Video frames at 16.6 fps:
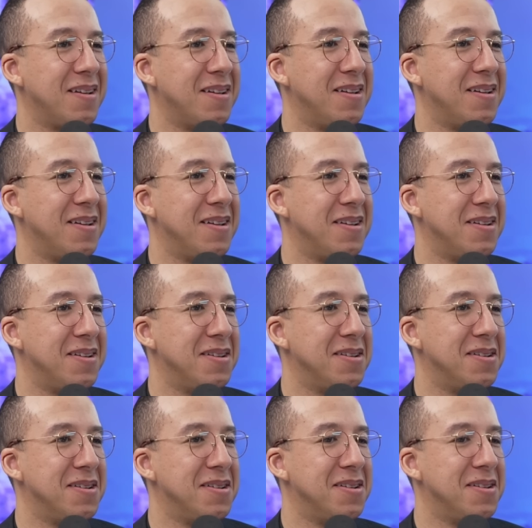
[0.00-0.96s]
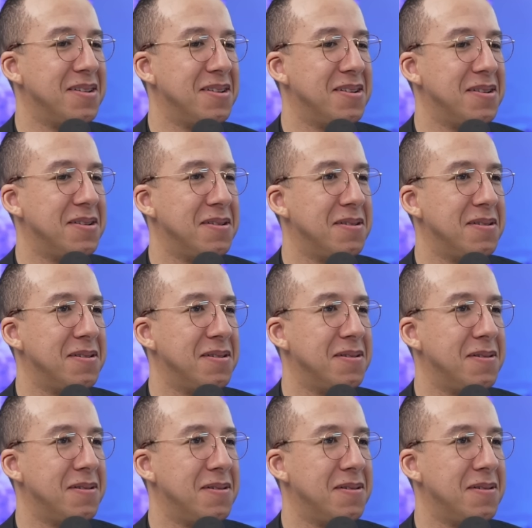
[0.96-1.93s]

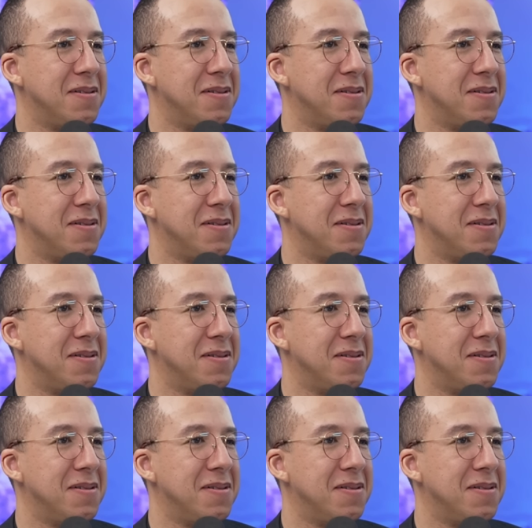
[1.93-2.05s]
(silent)